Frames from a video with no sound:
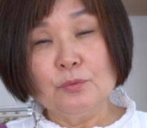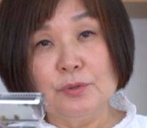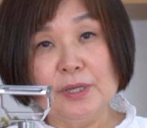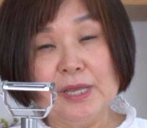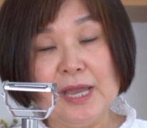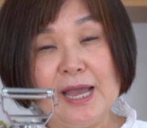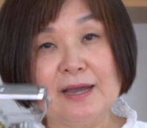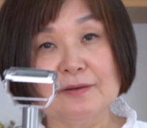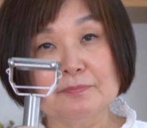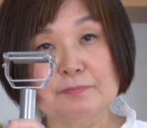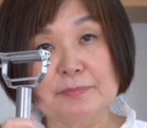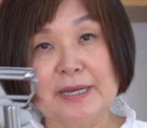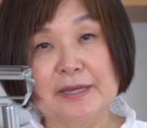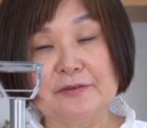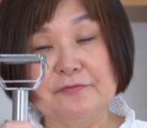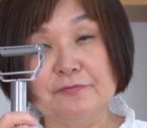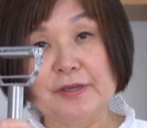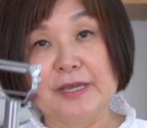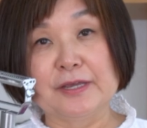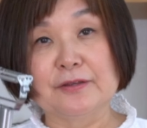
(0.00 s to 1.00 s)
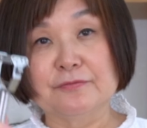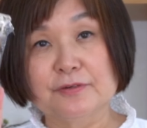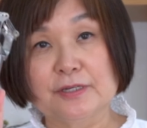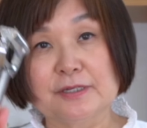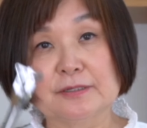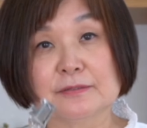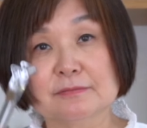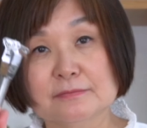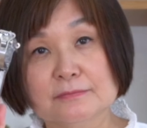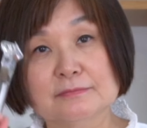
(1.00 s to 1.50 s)
We have my
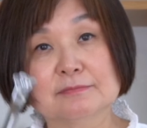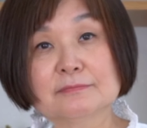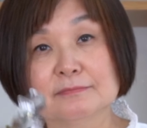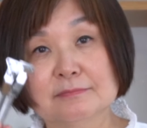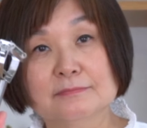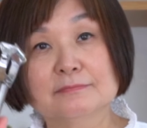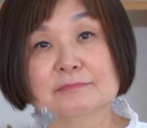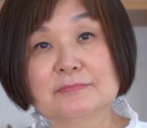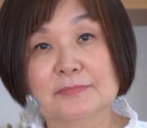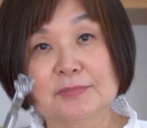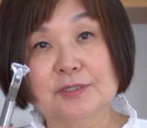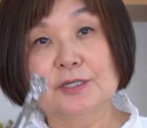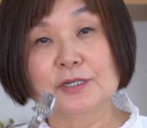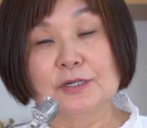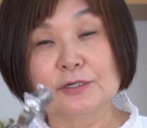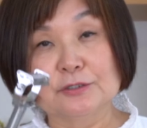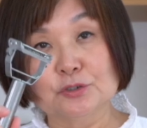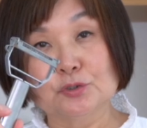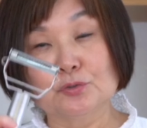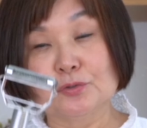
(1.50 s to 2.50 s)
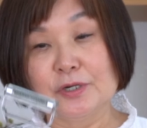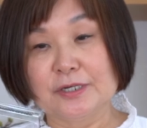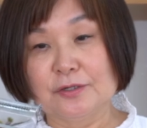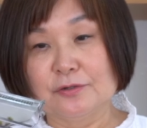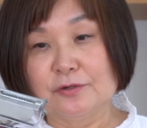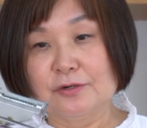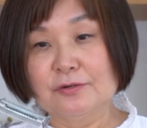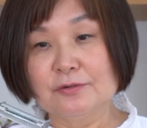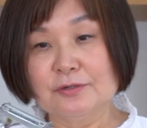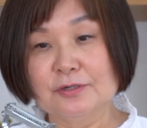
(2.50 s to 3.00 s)
favorite,
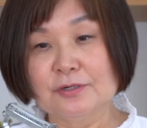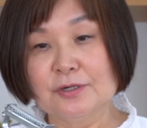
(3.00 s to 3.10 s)
shredder,